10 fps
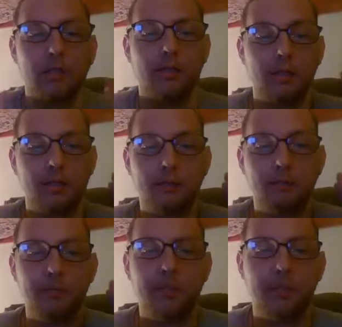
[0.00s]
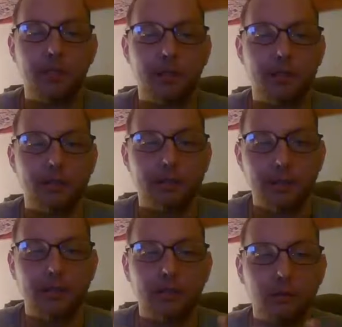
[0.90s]
them in
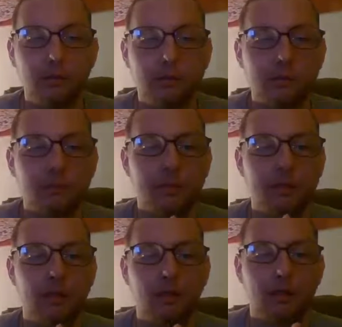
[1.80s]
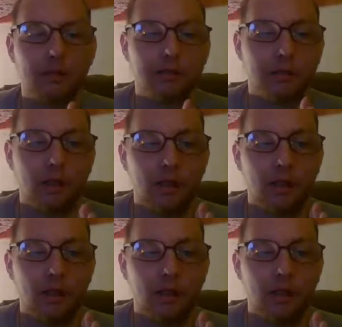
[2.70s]
St. Louis because,